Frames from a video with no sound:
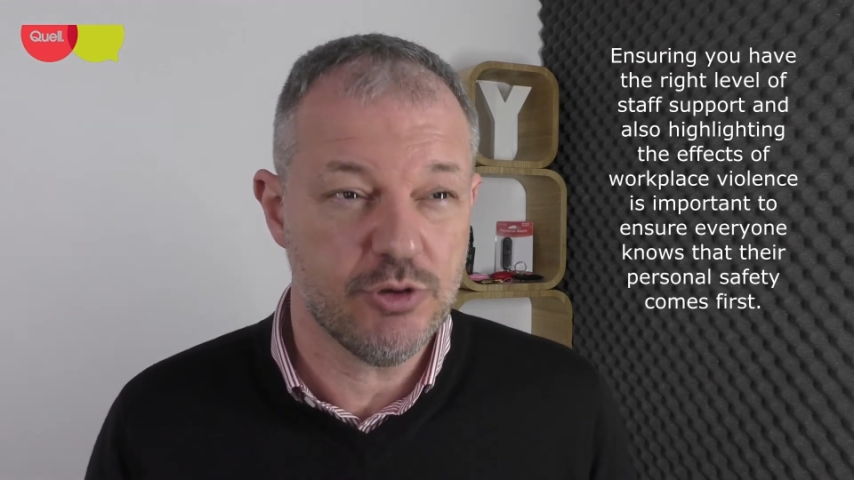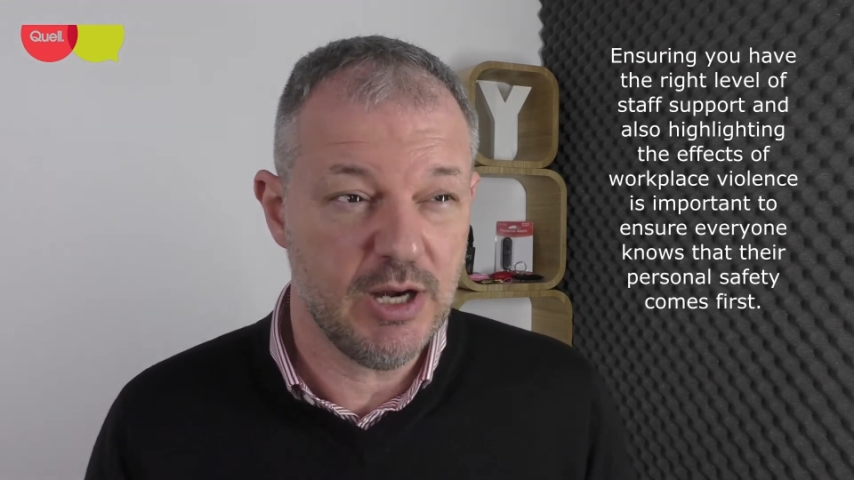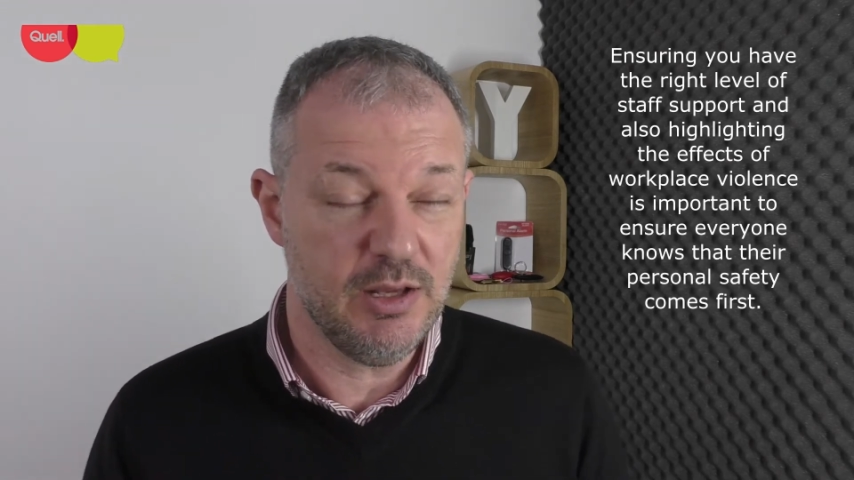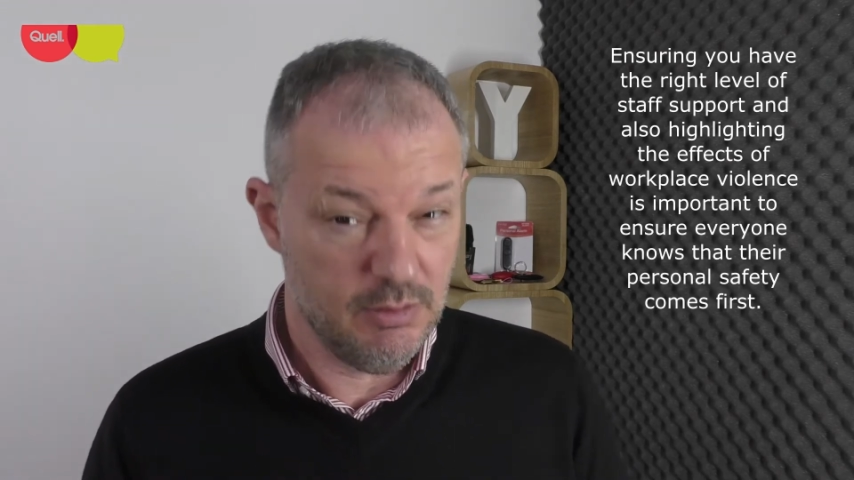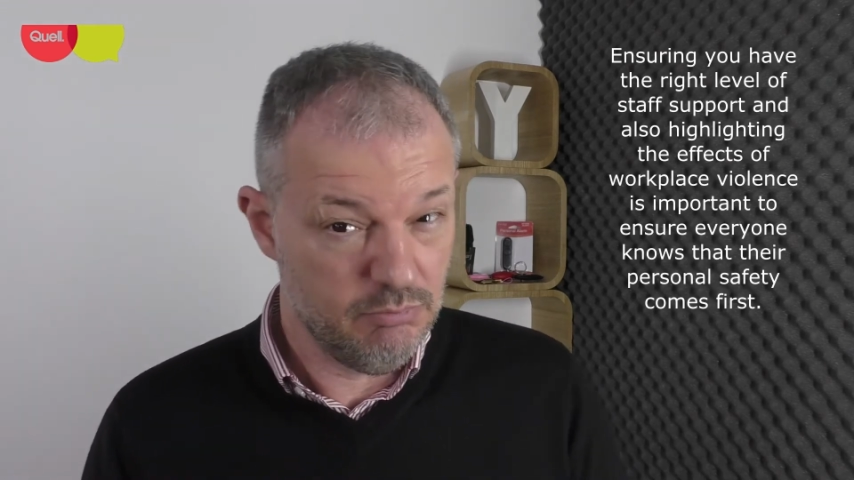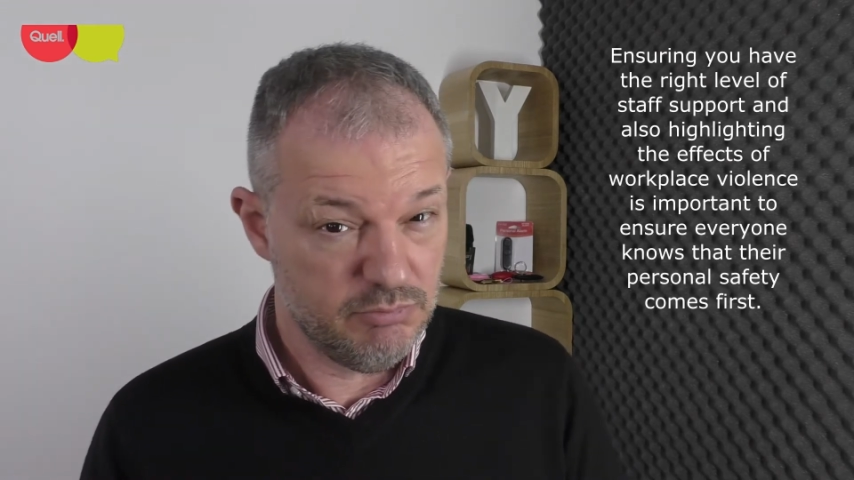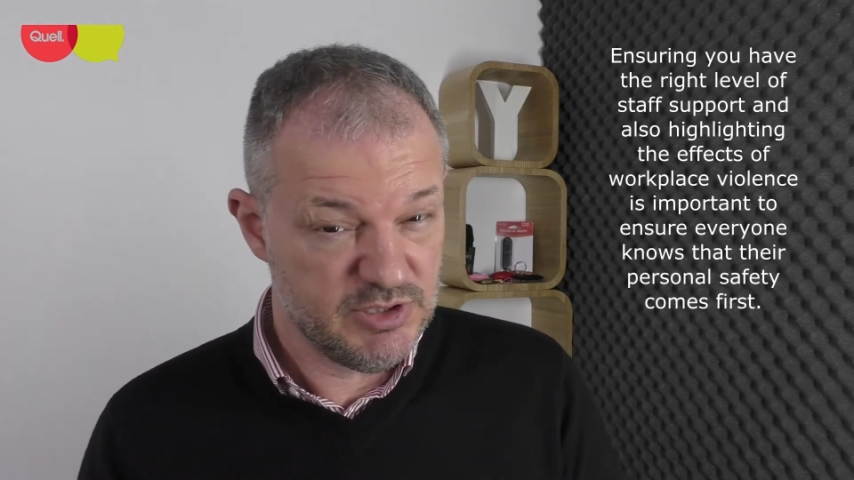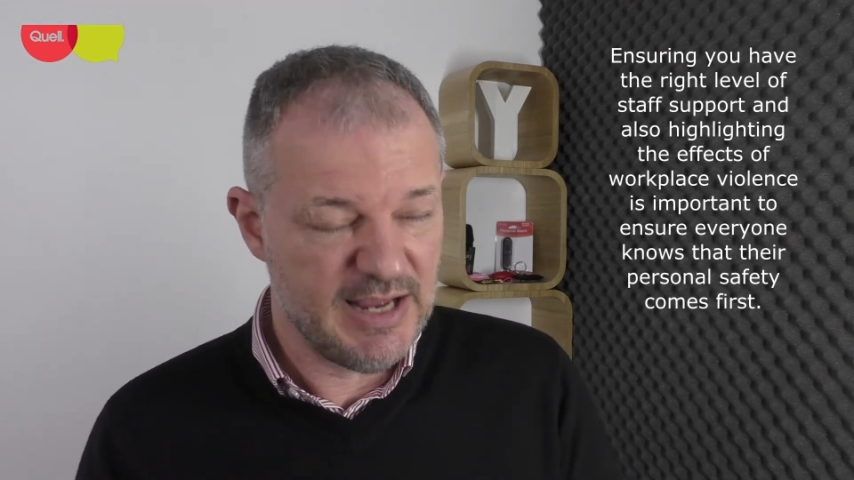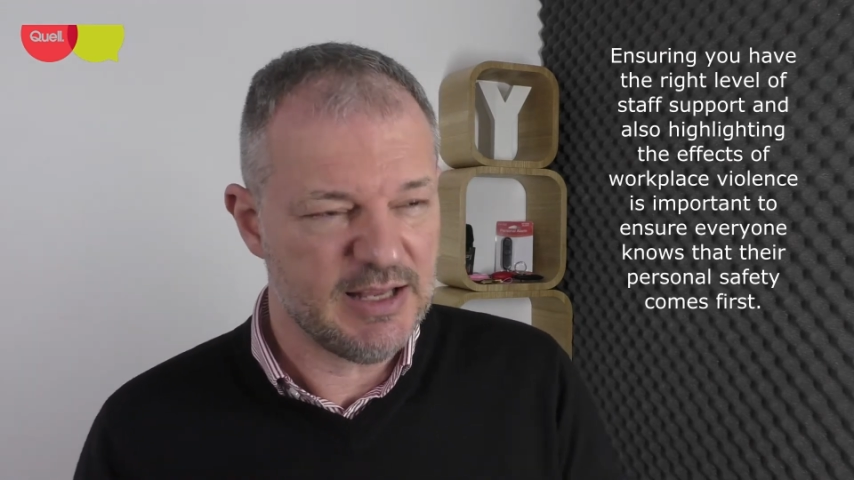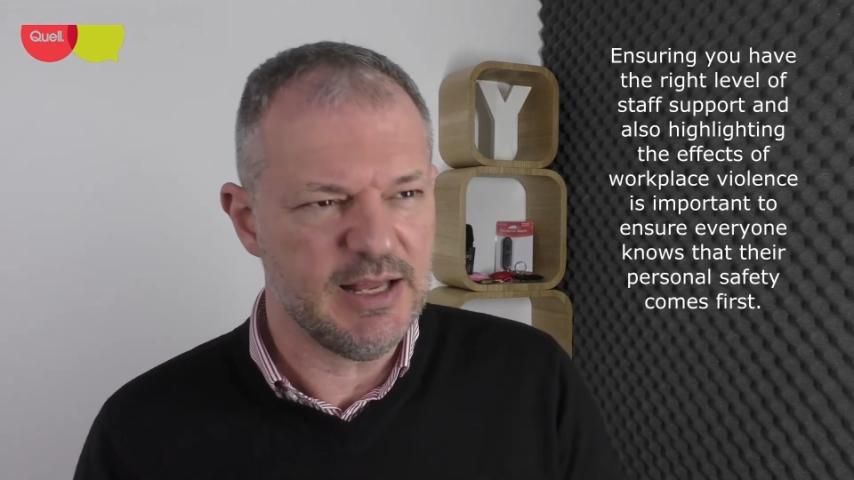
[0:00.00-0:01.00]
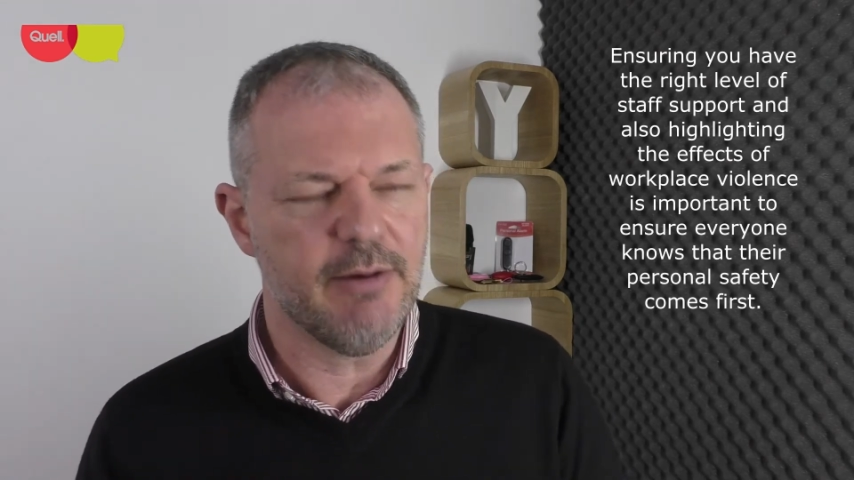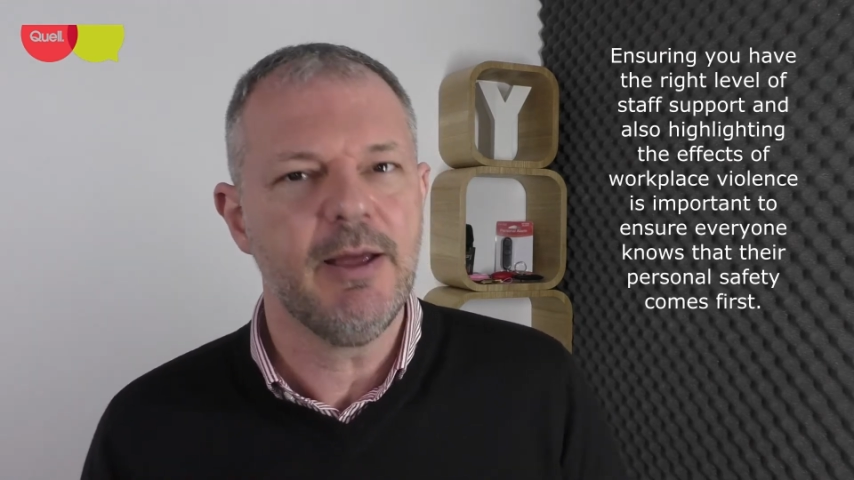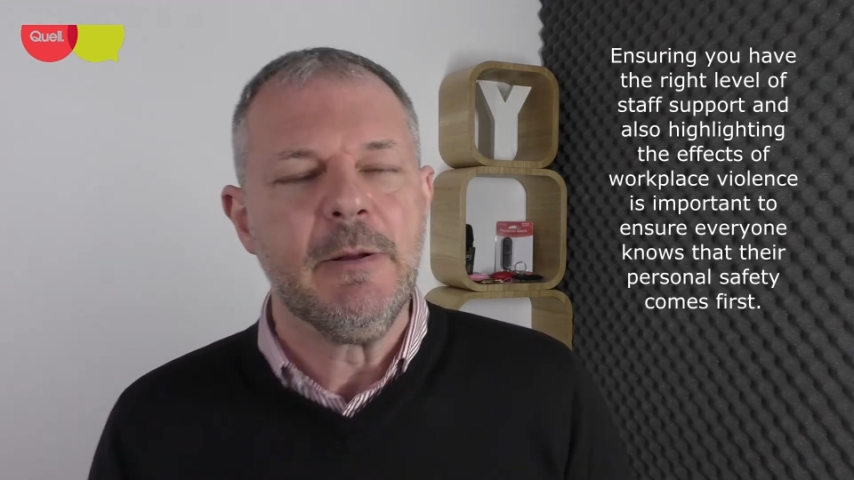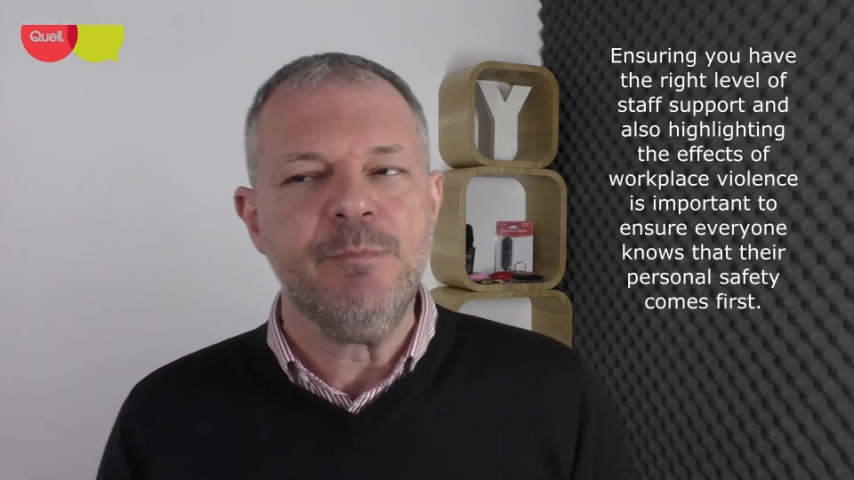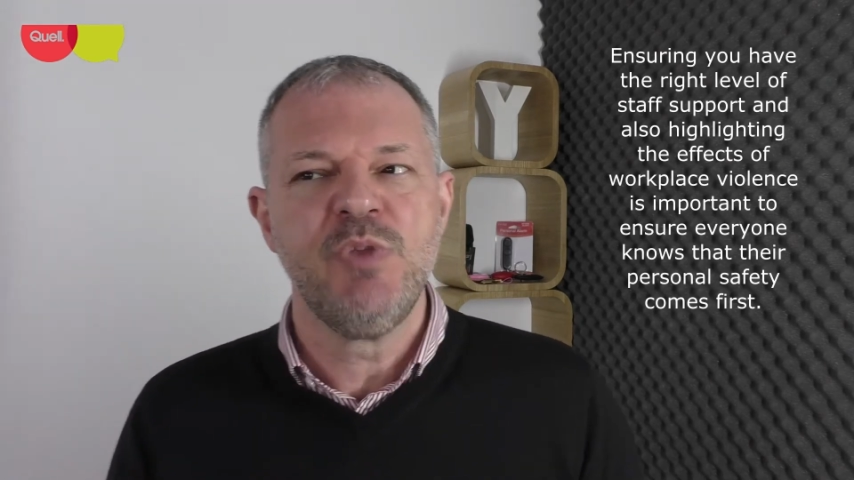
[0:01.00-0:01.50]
train in secondary,